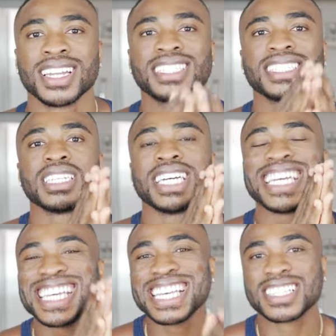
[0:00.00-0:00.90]
This is the
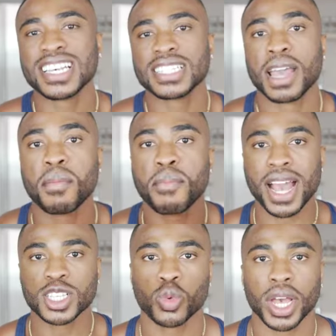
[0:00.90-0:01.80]
easiest and
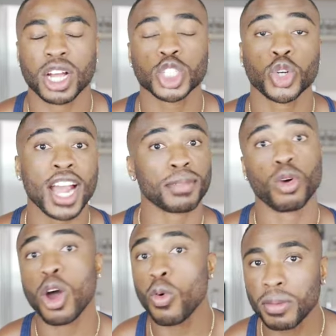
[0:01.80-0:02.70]
best way to attract more